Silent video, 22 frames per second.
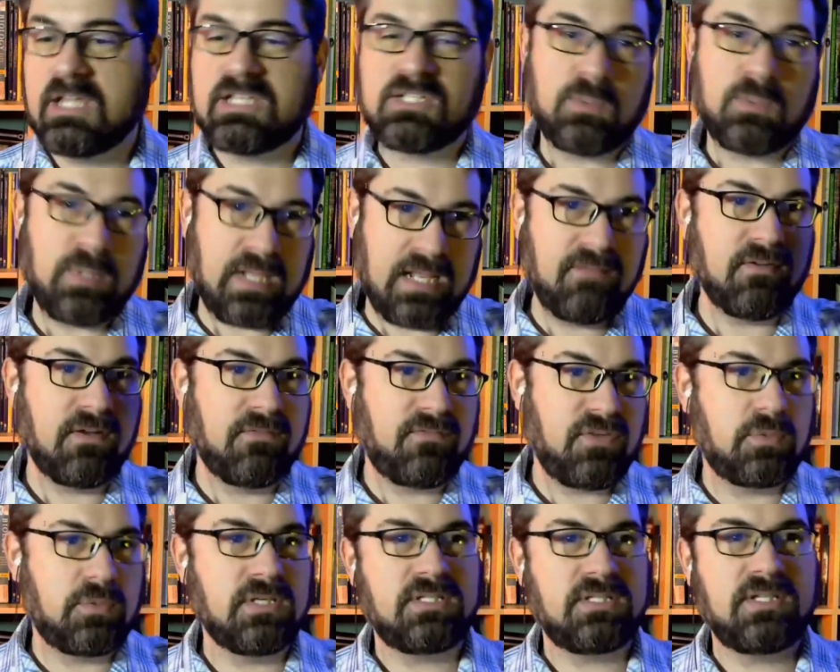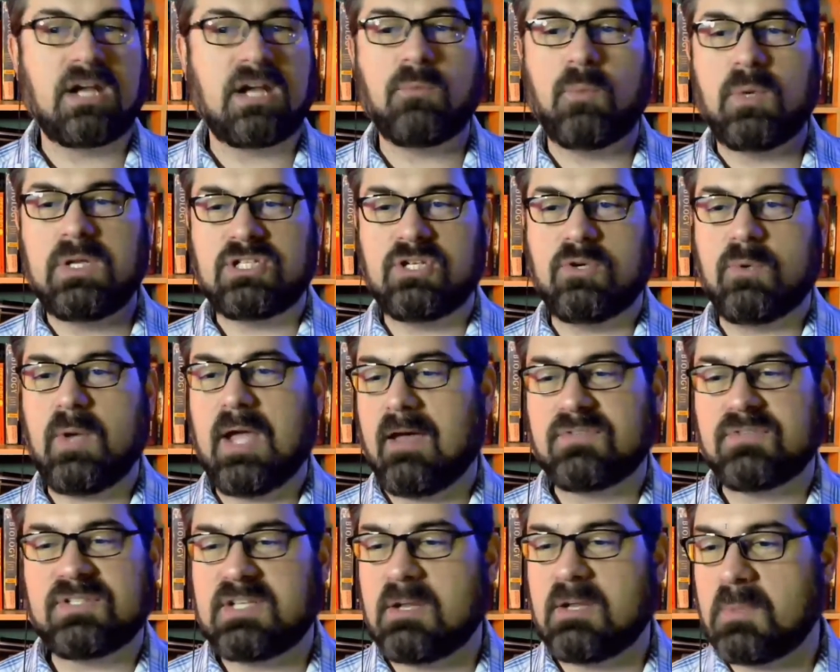So even if you decide we do
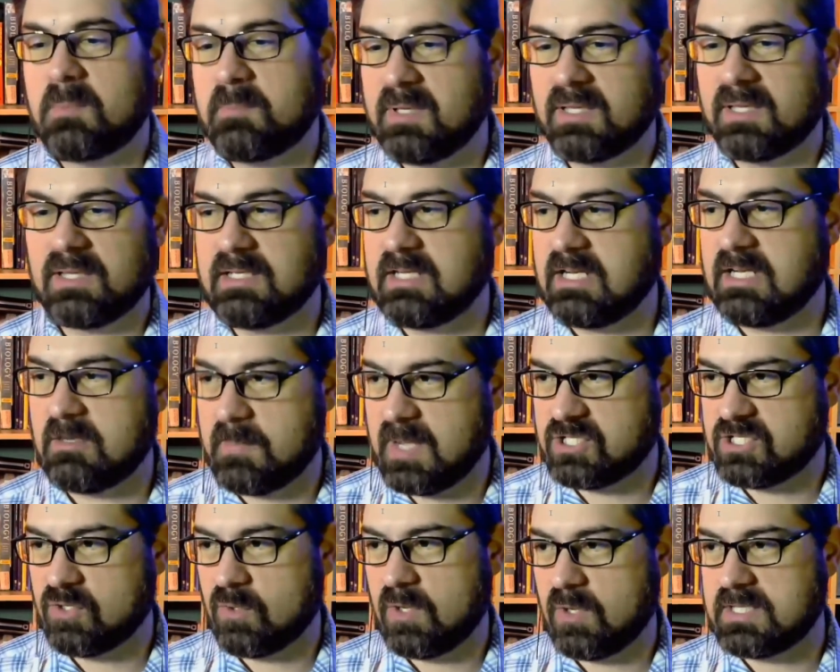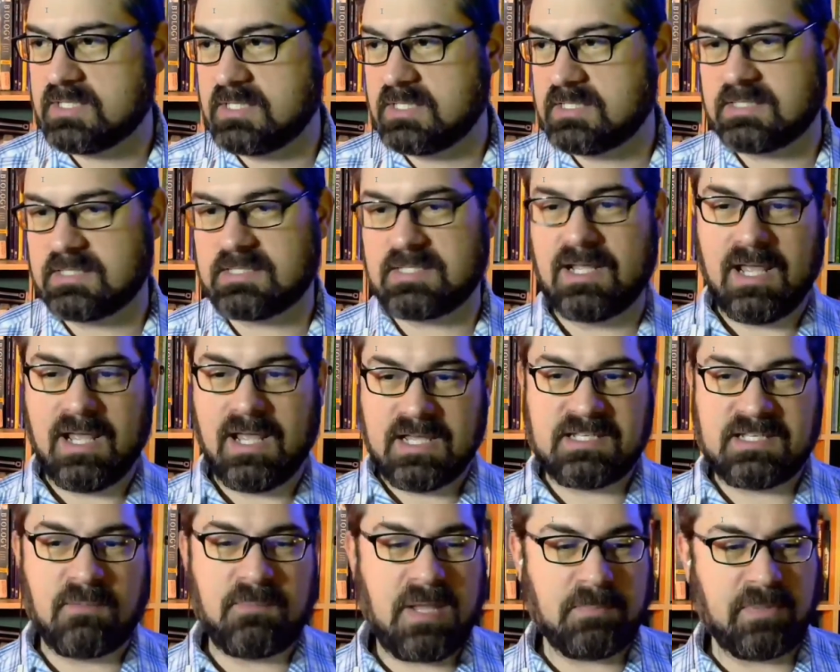have some ability to make choices, as
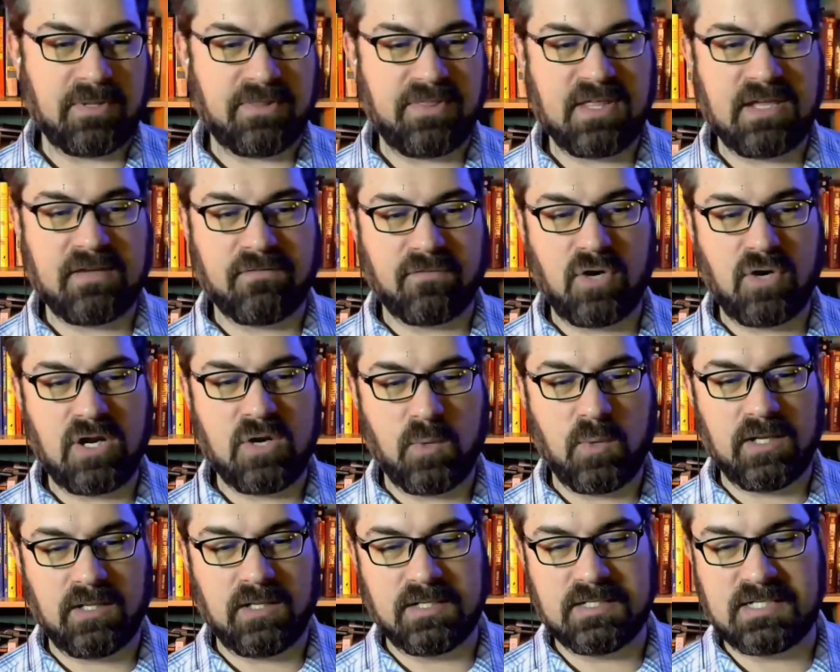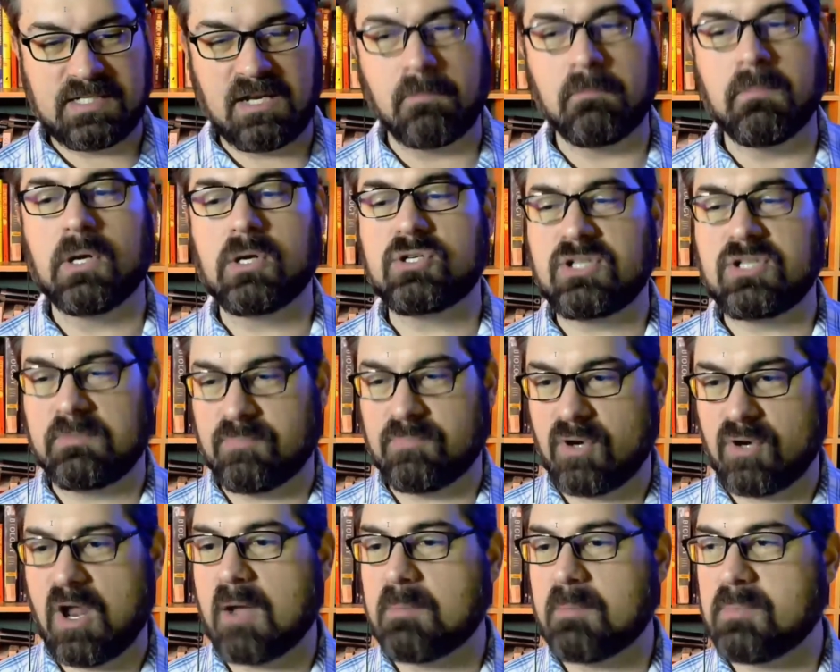some people think free will is an emergent
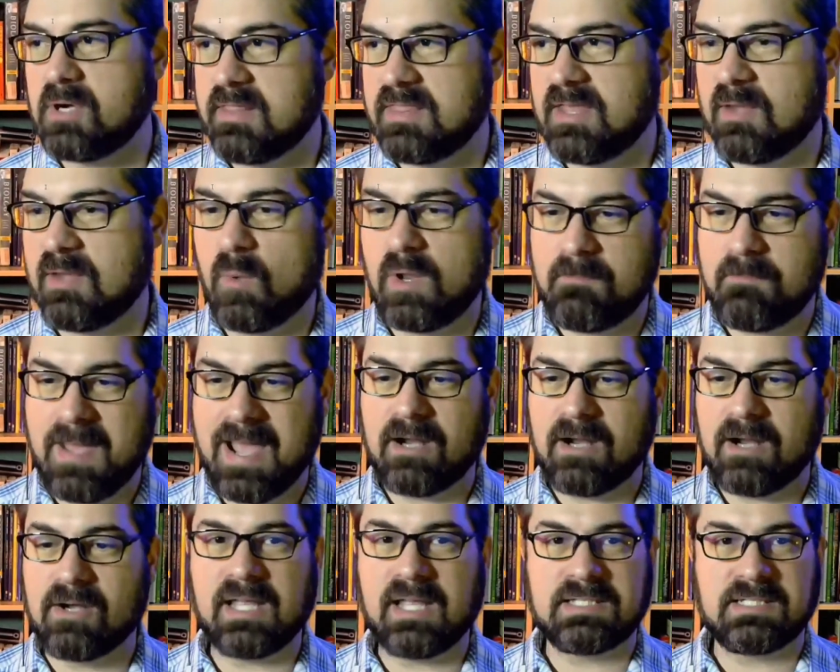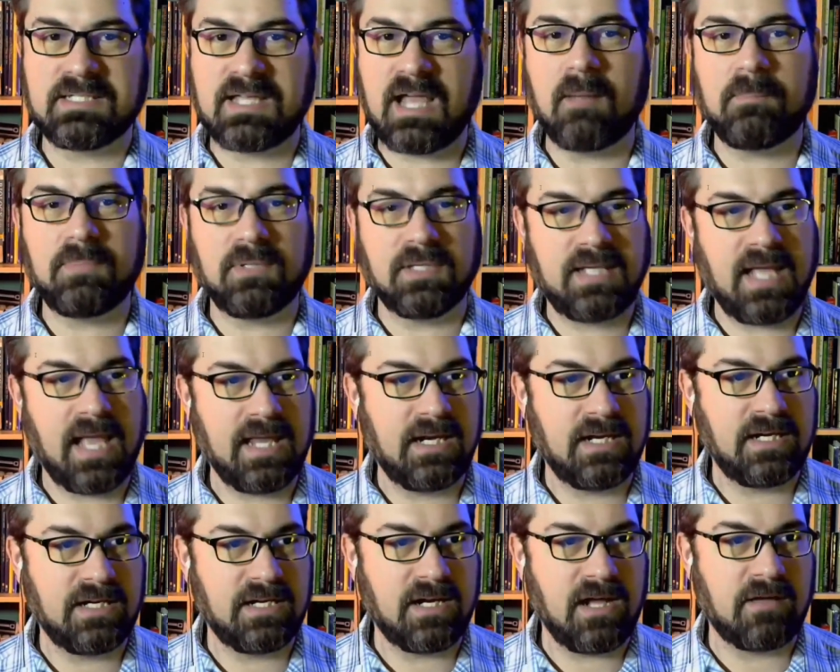property, that when matter gets
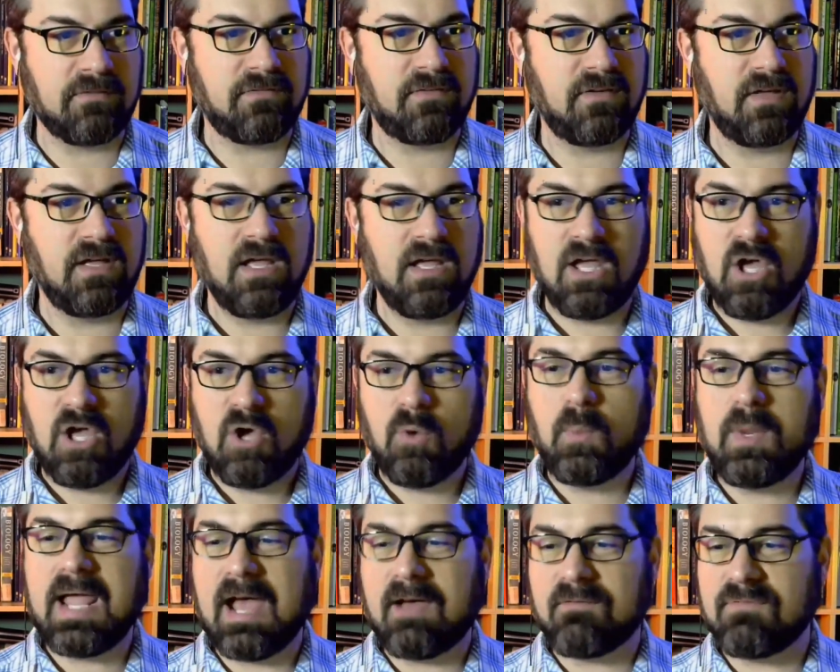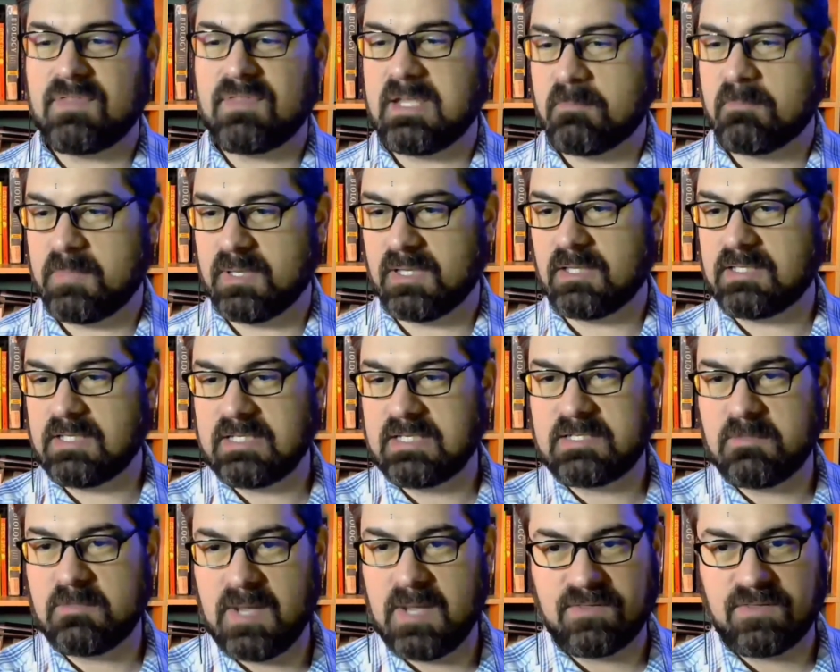complicated enough, we have the ability
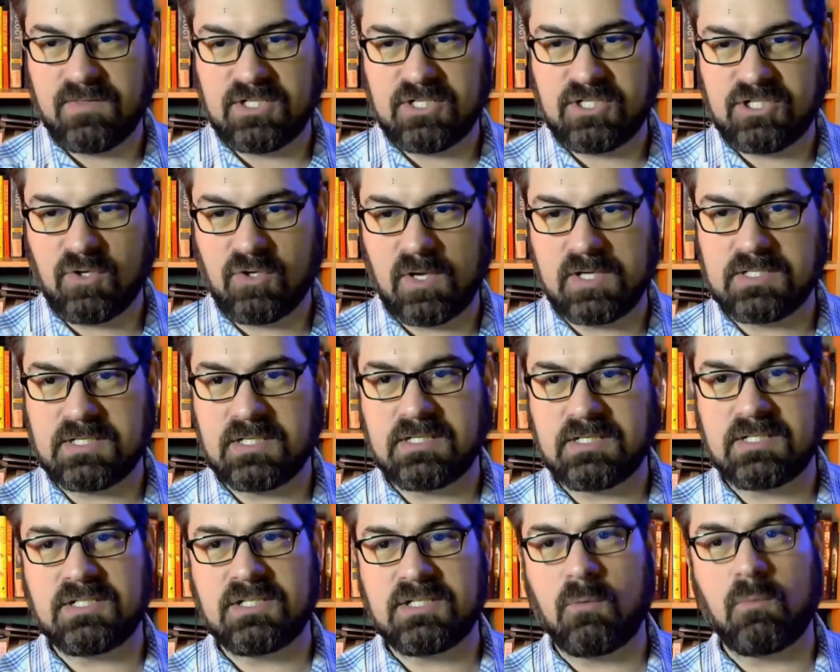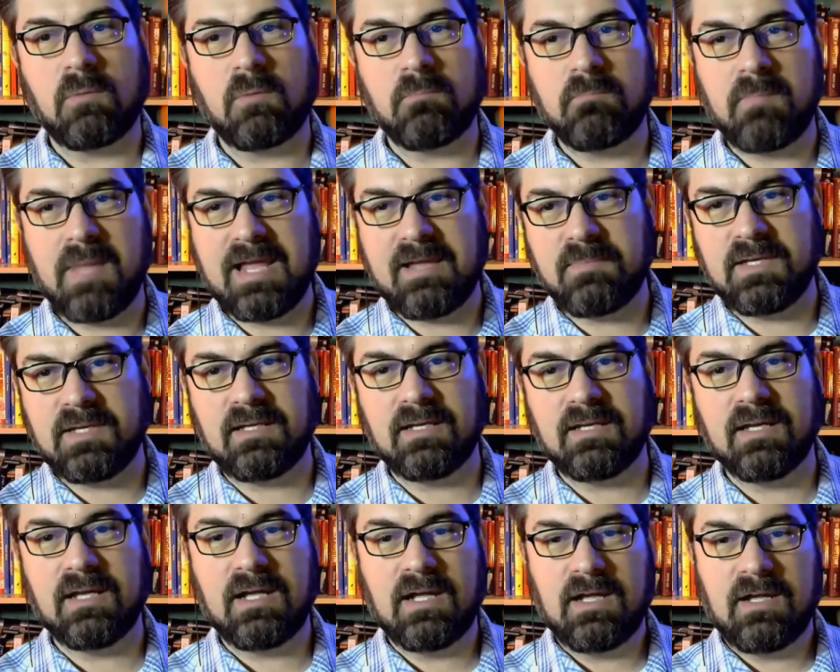to make these choices. And so, well, maybe